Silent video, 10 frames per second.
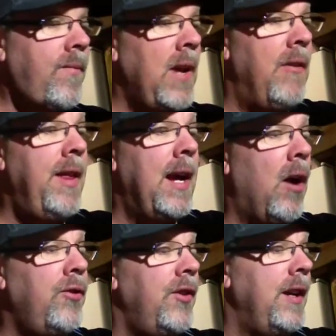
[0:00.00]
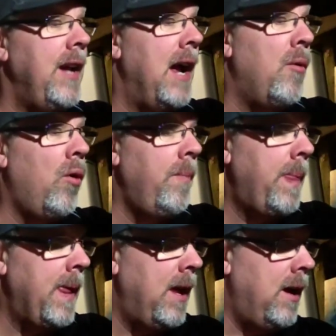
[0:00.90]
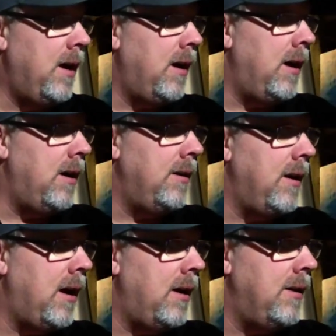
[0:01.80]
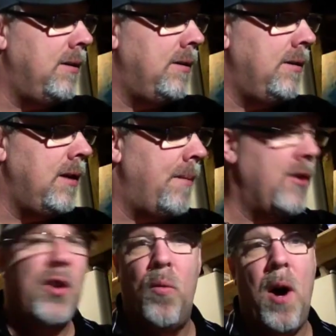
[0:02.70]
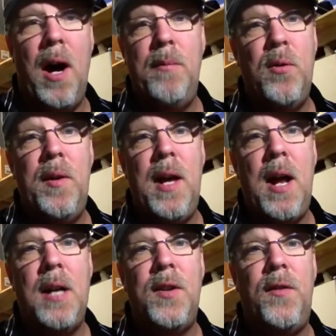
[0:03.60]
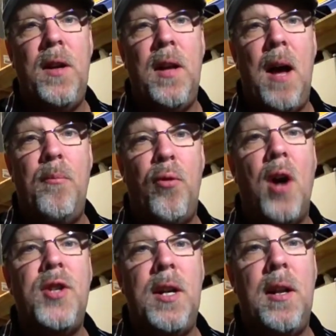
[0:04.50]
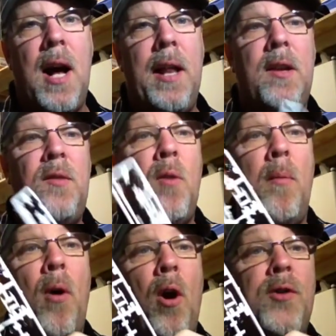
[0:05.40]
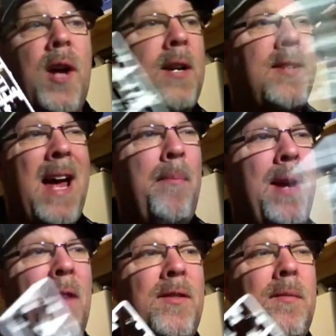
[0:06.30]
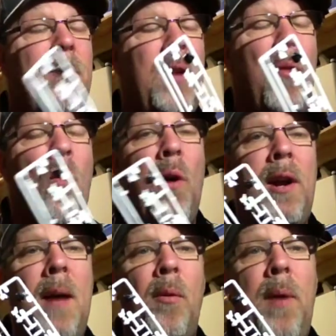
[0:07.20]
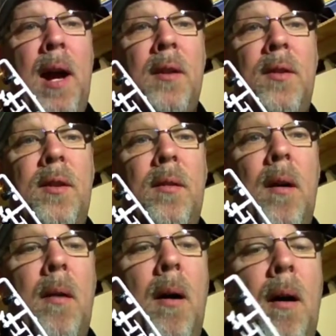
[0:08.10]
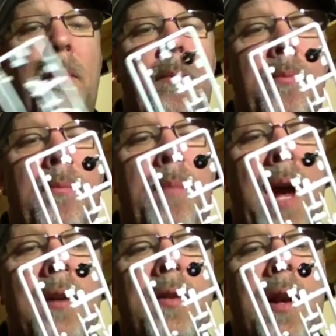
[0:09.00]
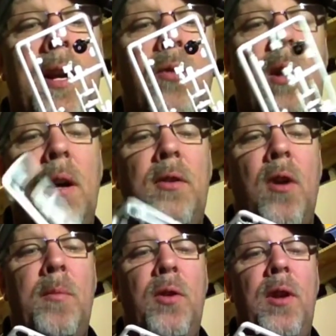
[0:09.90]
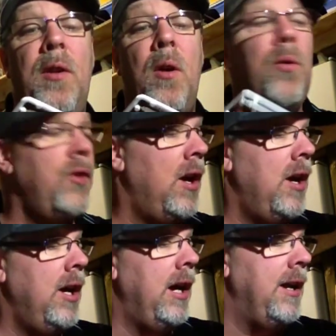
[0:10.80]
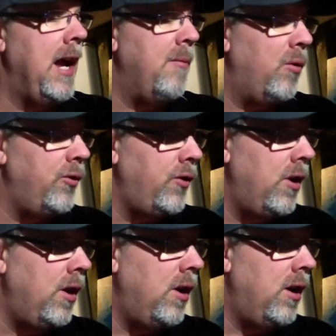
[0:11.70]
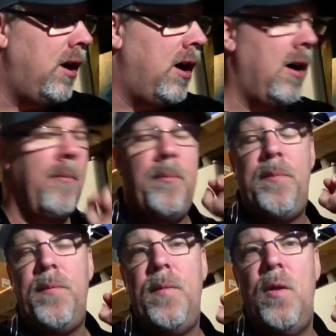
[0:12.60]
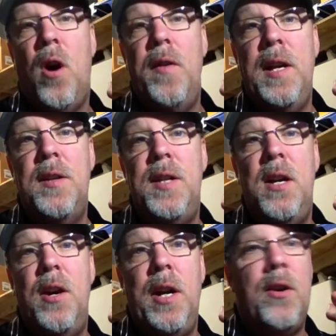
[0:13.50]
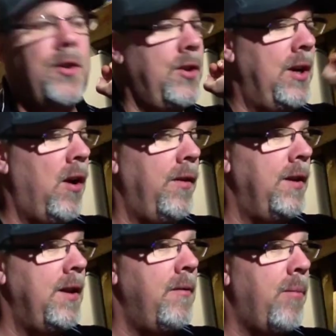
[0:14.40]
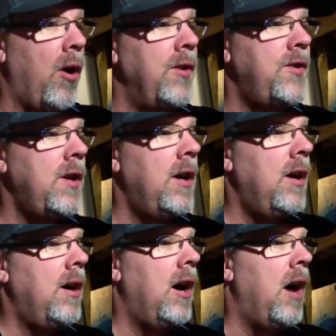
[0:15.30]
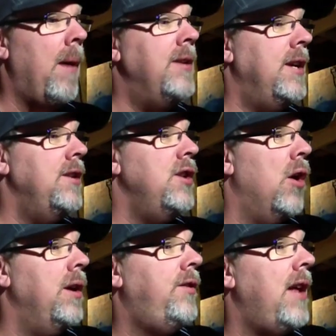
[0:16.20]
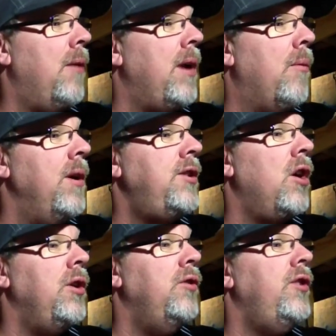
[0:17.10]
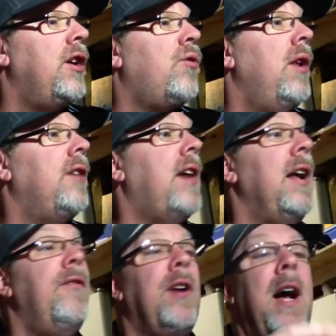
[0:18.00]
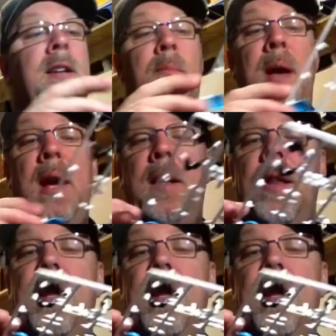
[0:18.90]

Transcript: Everything else is enamel. I'm not sure why I'm doing that. I just feel I'm brushing a lot of these small parts, and I just happen to have more enamel paints than acrylic, so I'm using those enamels on the interiors and all the different parts. I did notice that when I went to go use the acrylics, I had forgot to paint